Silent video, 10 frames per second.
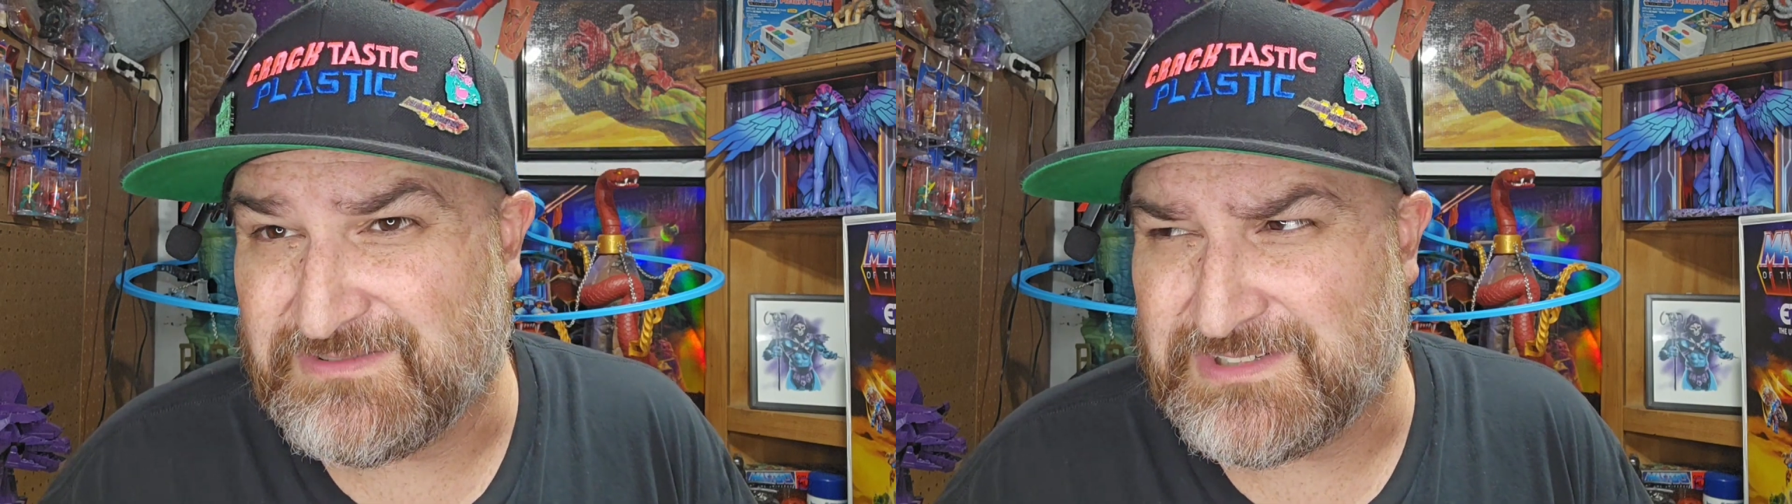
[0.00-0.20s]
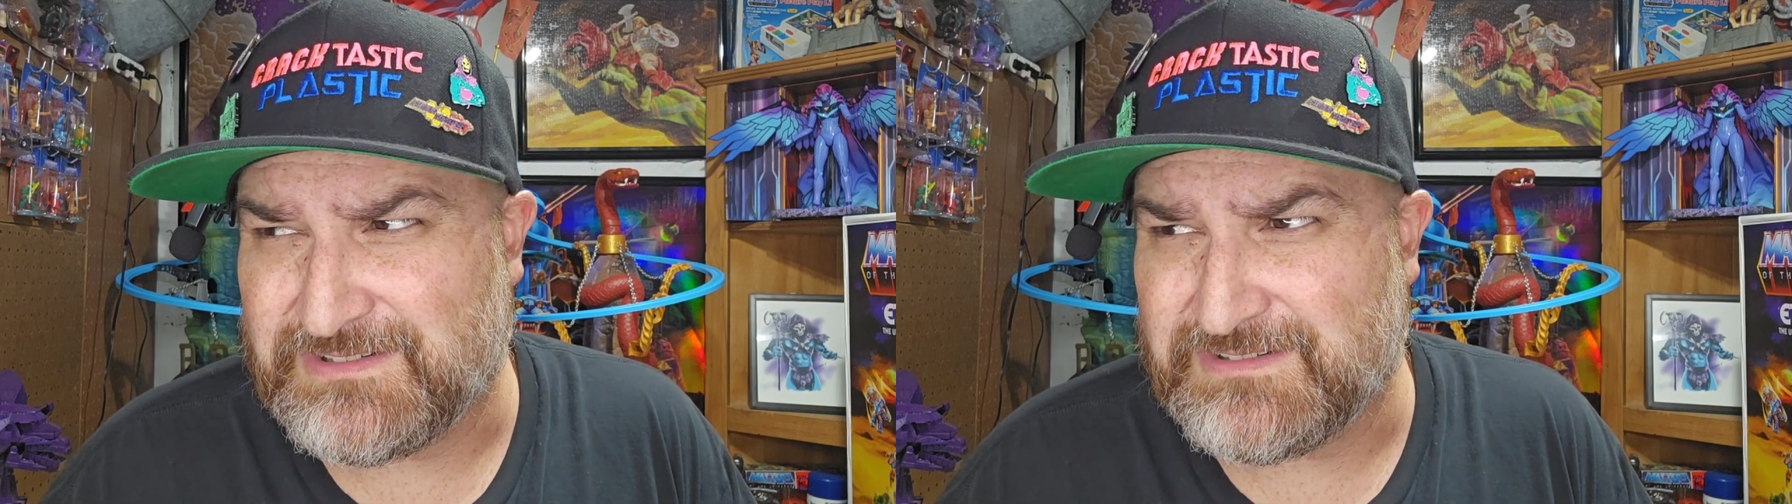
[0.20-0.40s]

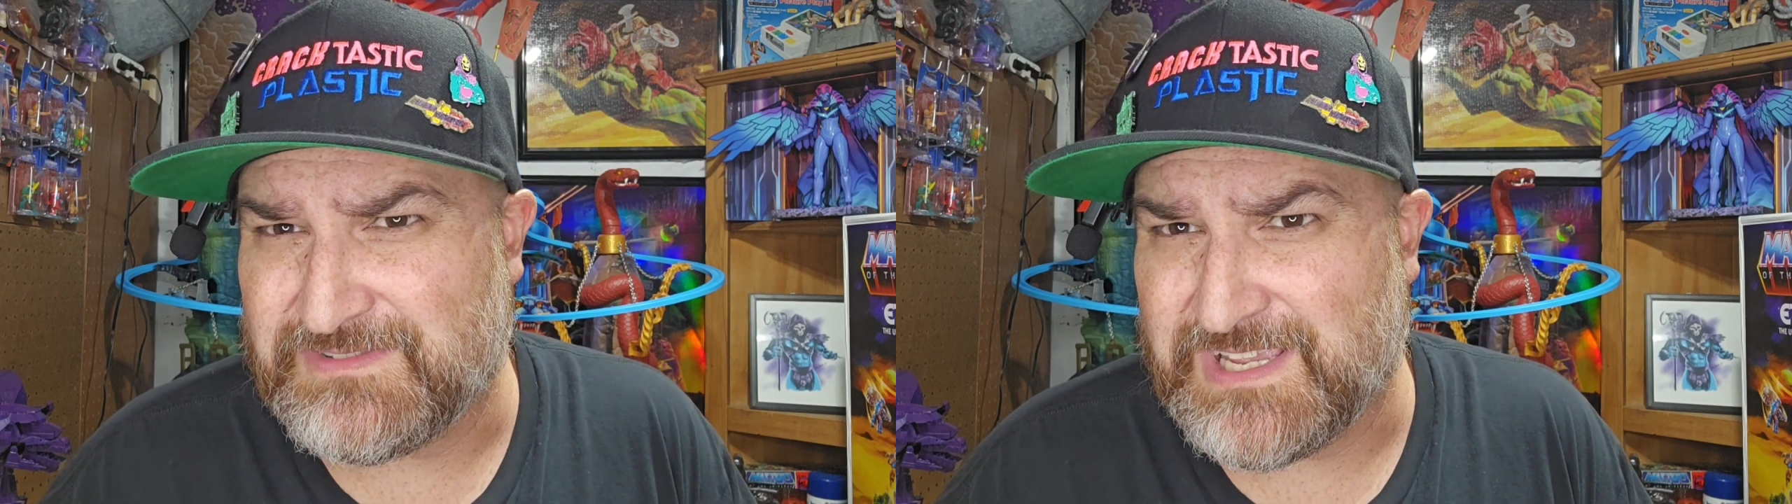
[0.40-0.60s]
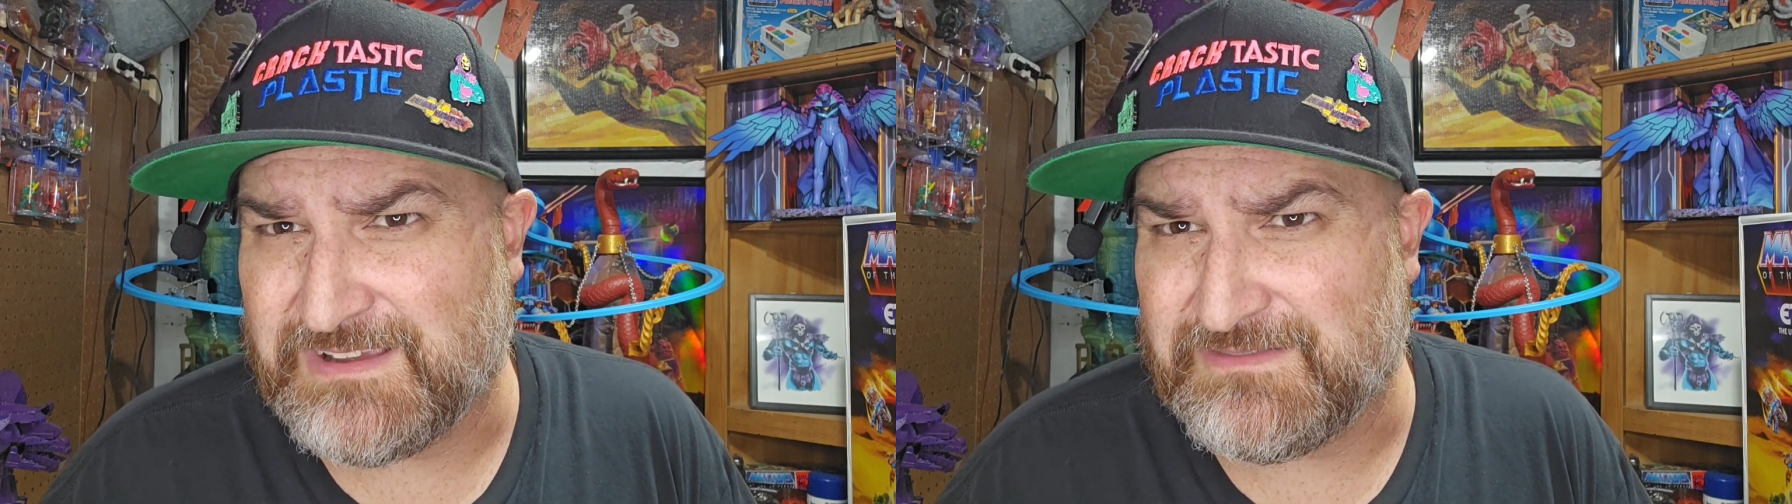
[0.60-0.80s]
I don't know if
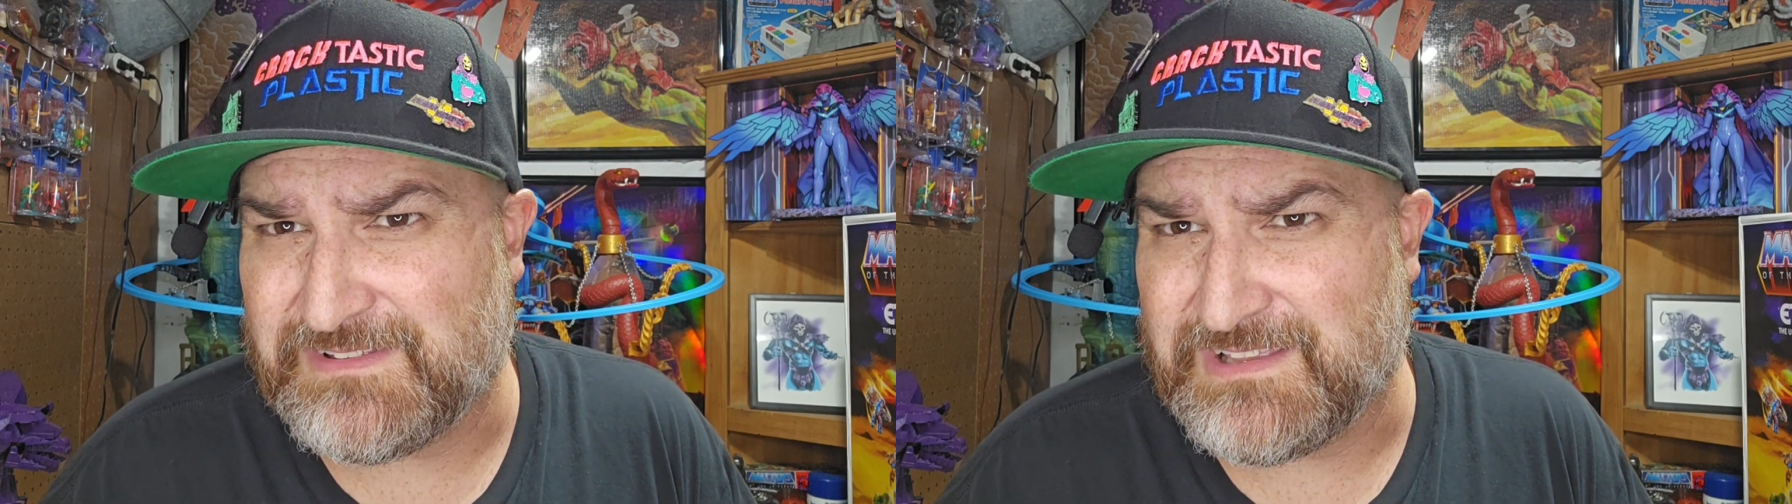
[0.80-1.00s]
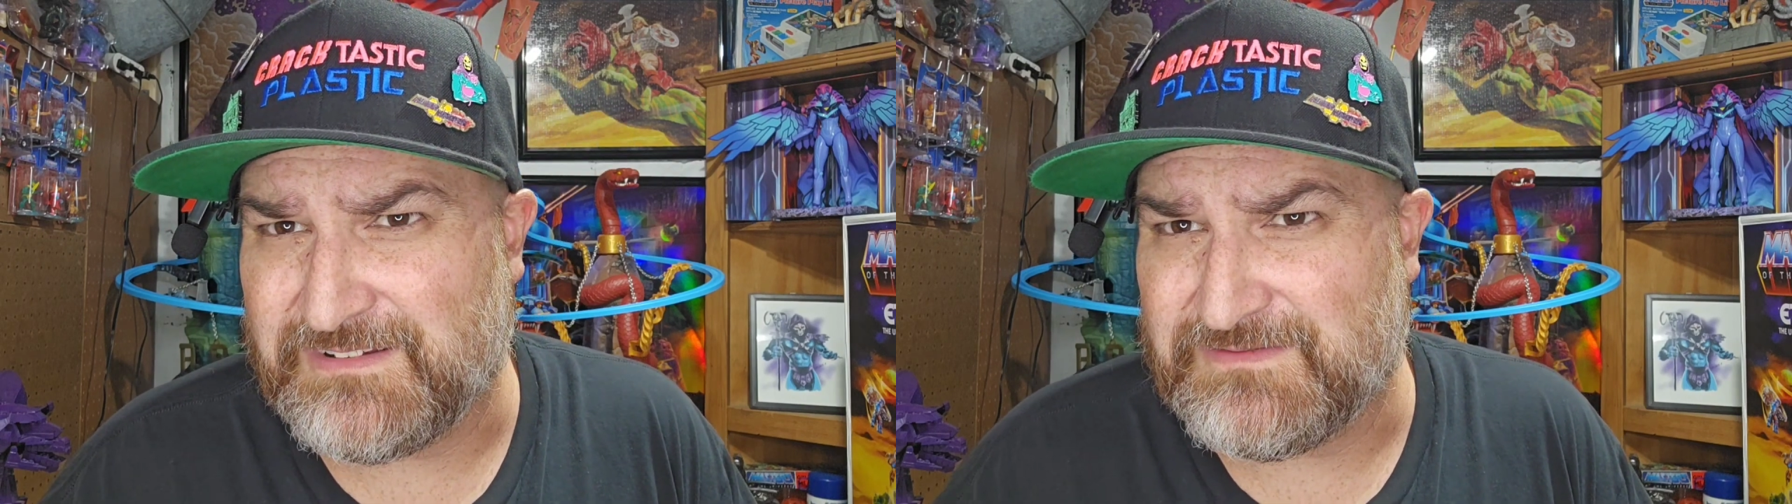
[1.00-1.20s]
they have
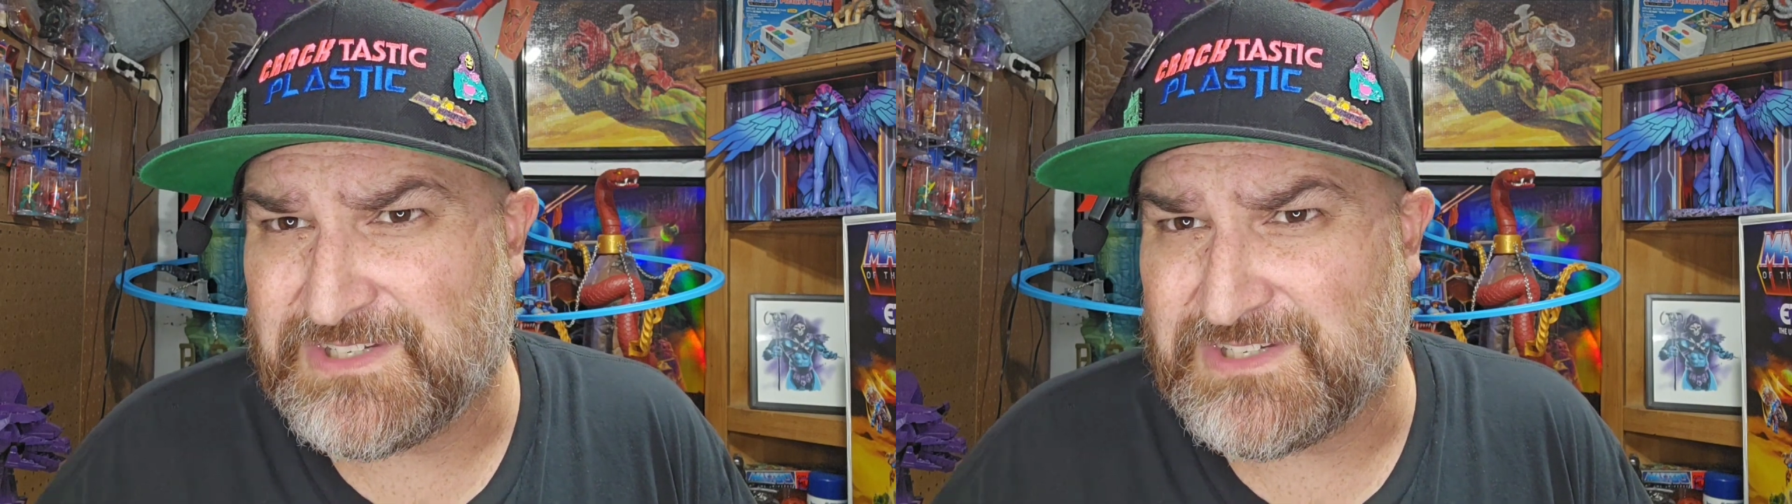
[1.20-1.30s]
a lot of